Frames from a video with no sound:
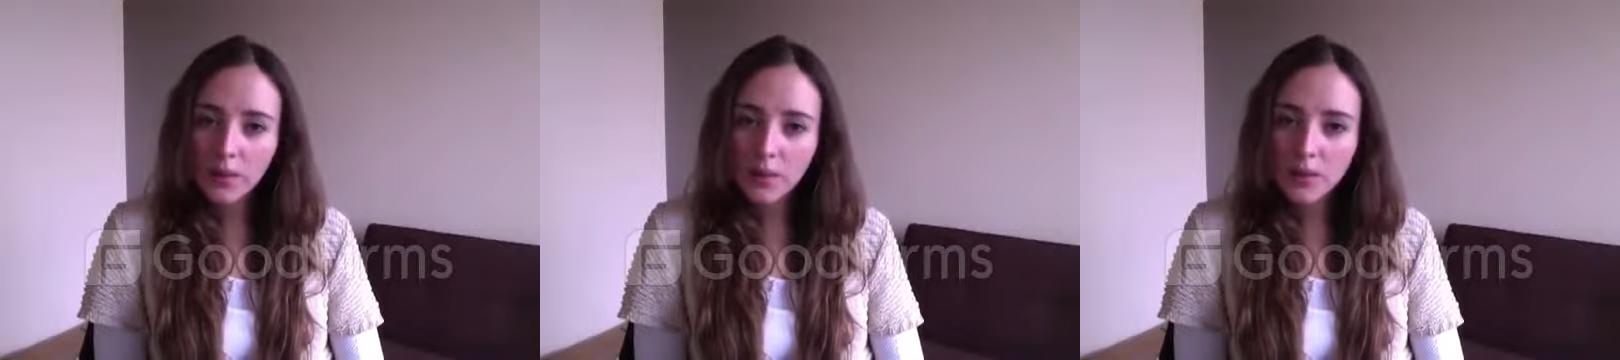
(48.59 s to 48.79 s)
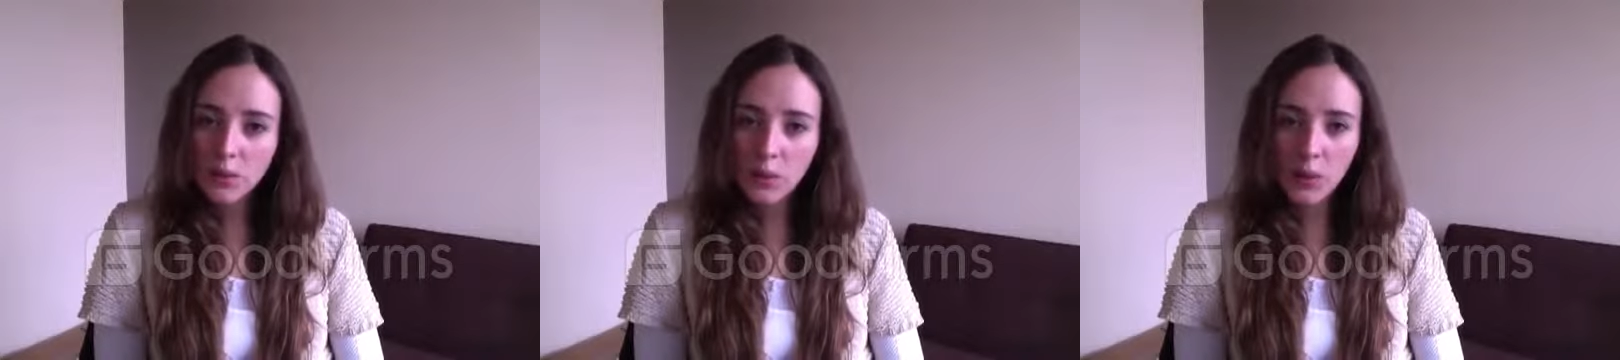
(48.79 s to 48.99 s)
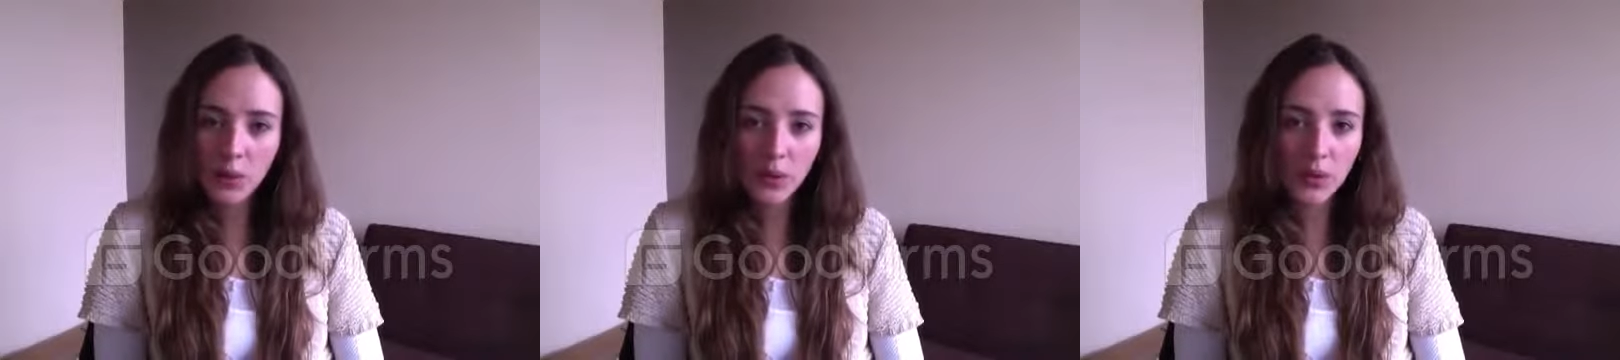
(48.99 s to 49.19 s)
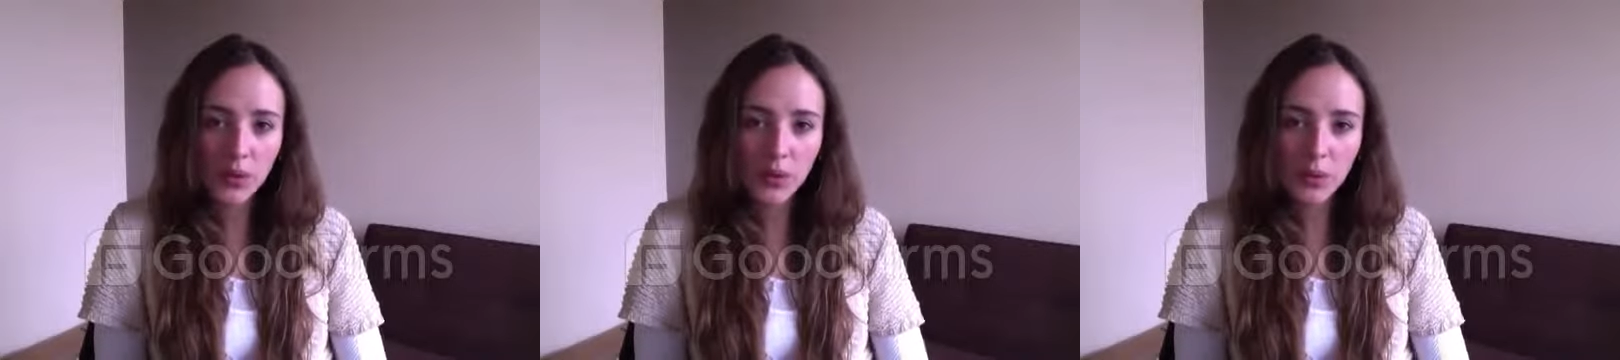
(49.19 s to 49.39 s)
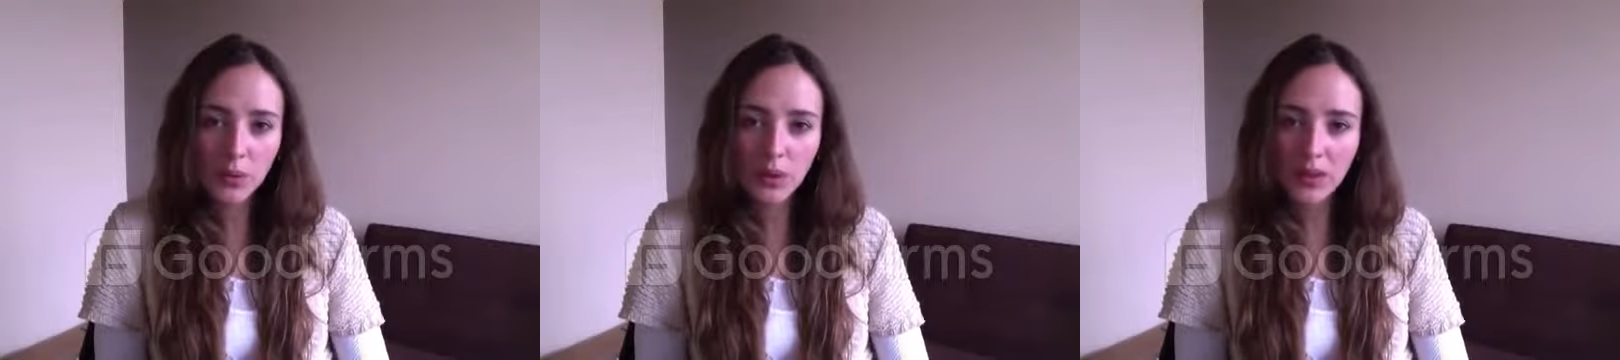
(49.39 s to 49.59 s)
respond
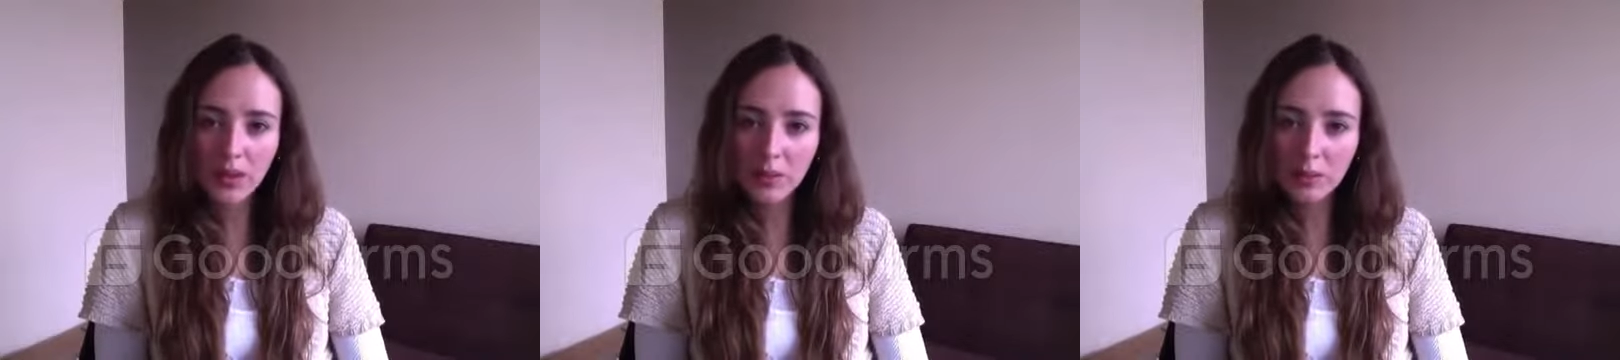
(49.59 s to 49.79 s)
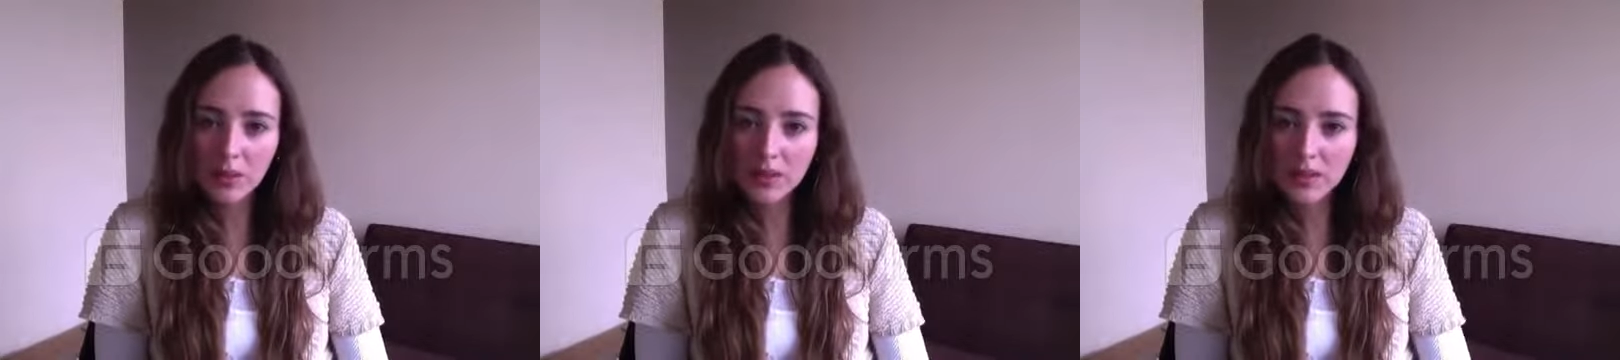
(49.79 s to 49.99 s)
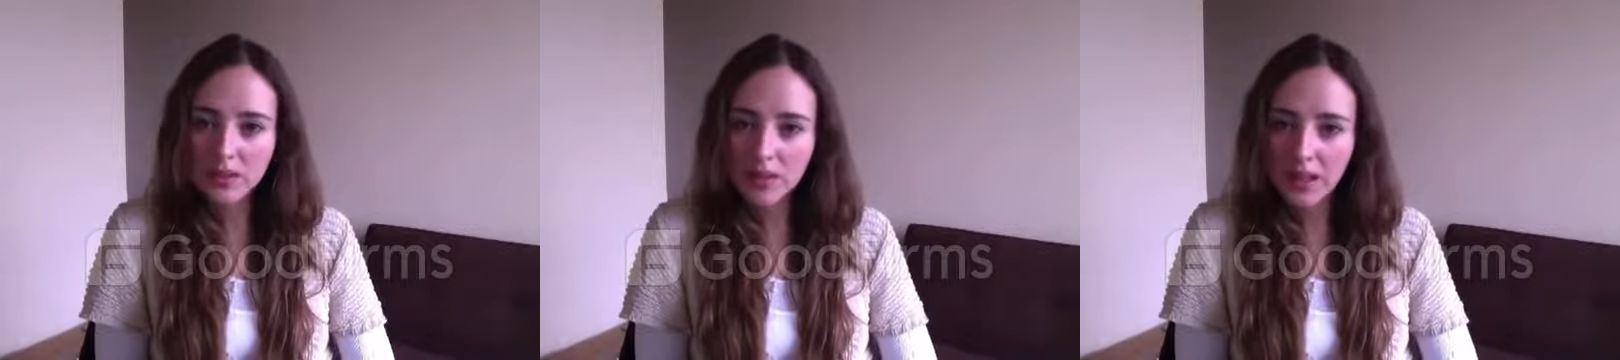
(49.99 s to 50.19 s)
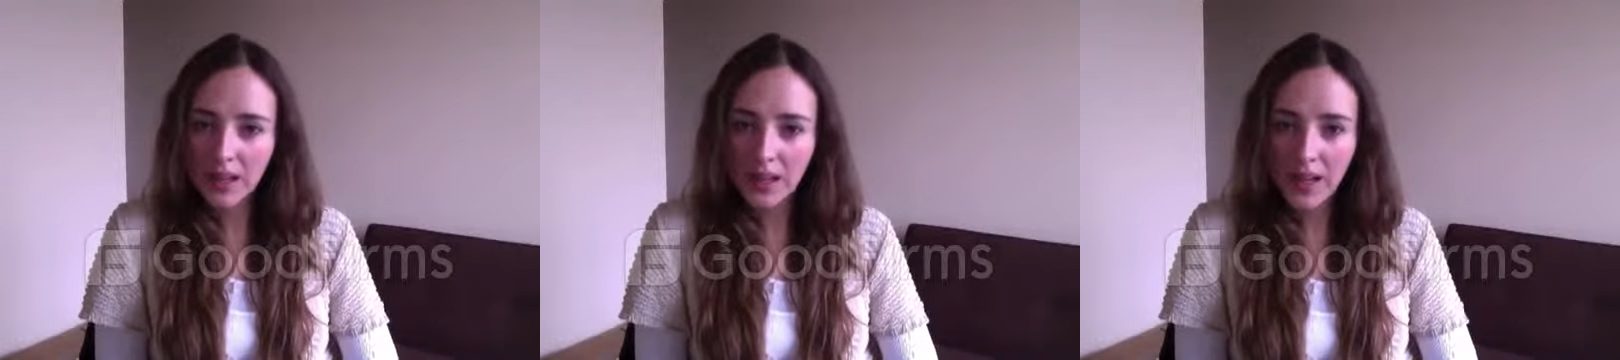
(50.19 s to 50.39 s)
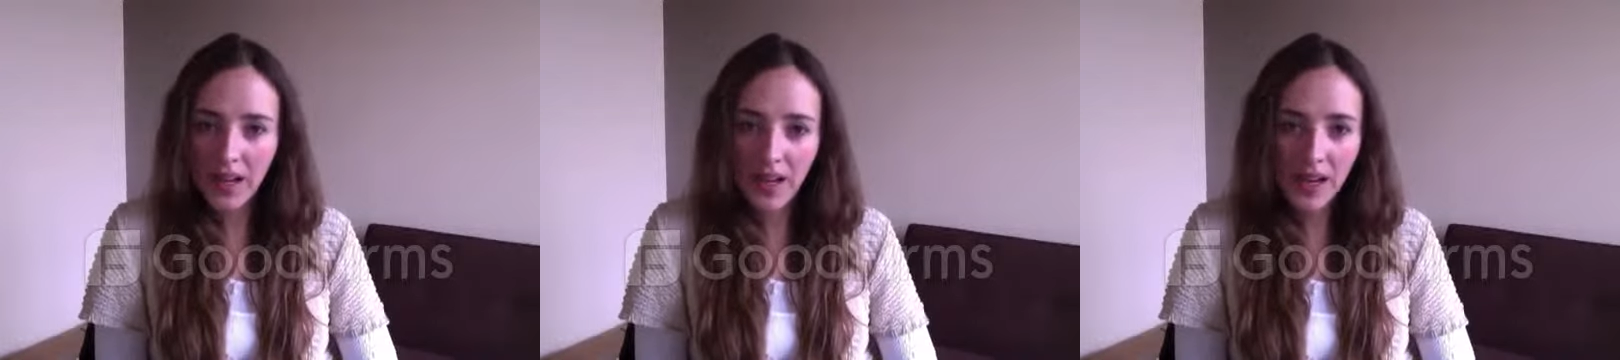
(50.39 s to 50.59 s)
you the emails
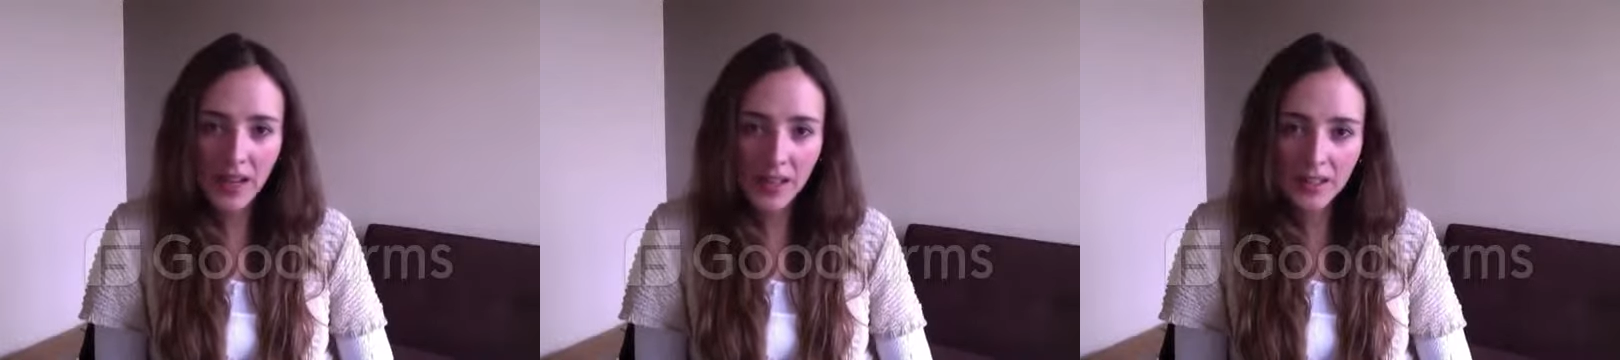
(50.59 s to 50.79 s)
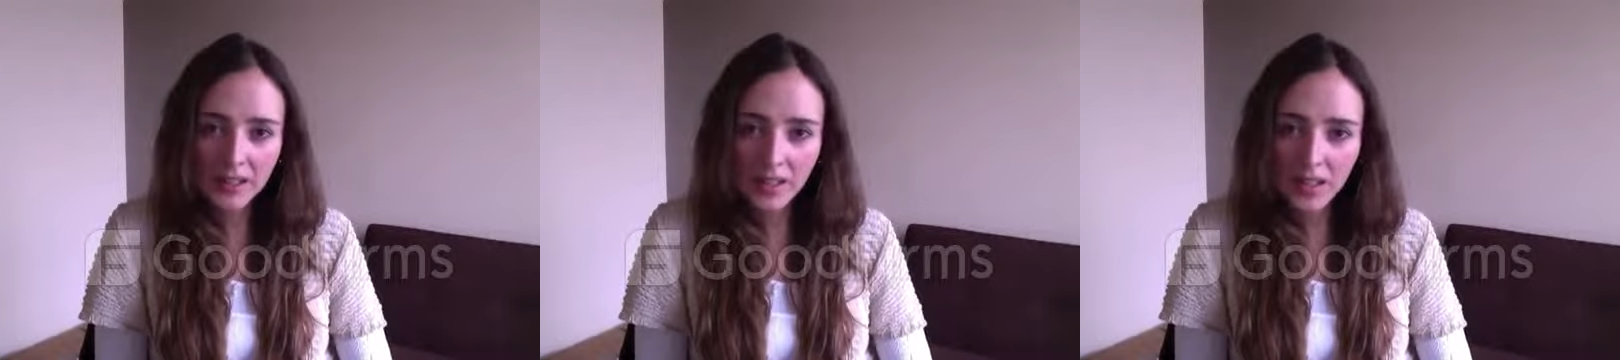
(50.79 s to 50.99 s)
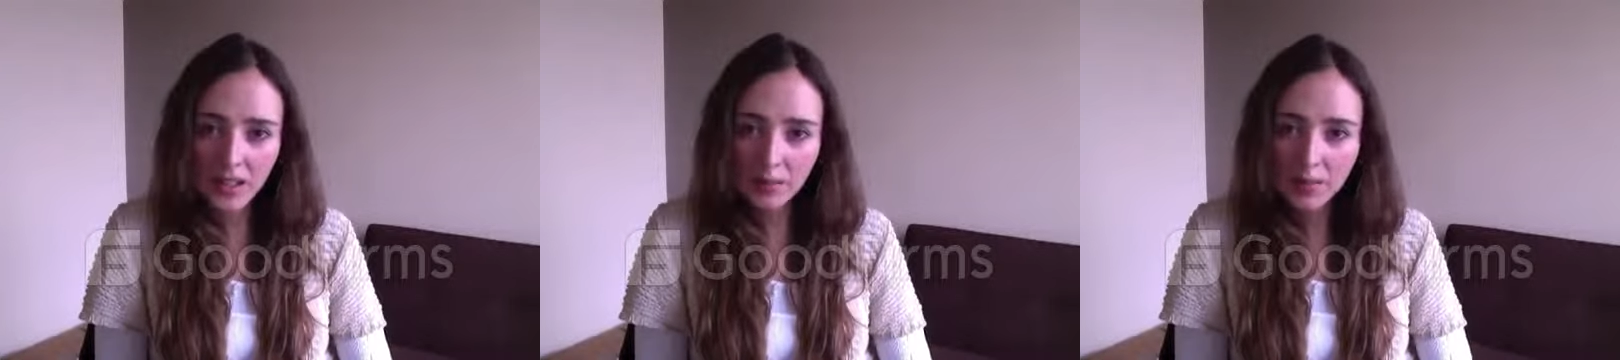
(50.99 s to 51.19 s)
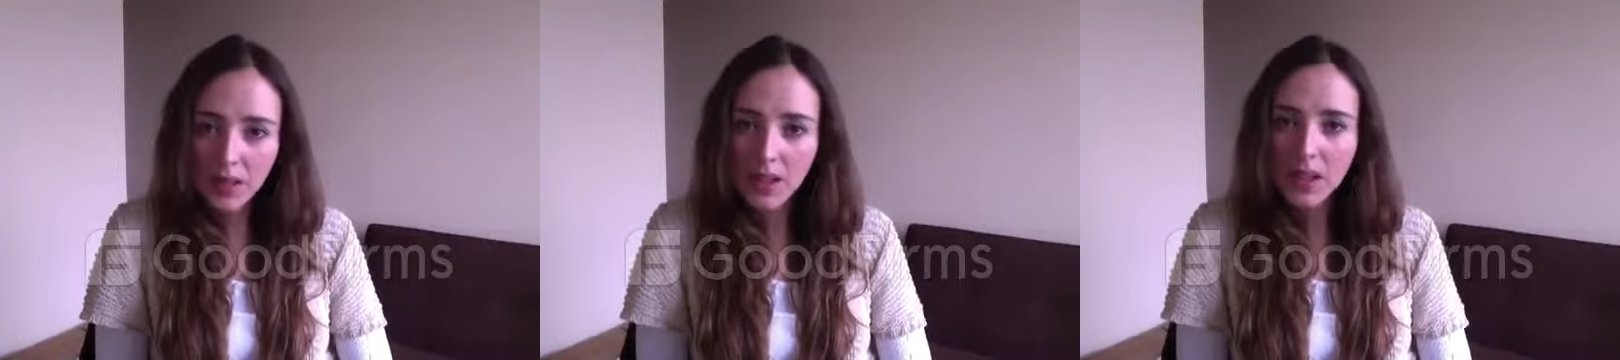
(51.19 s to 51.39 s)
at any time.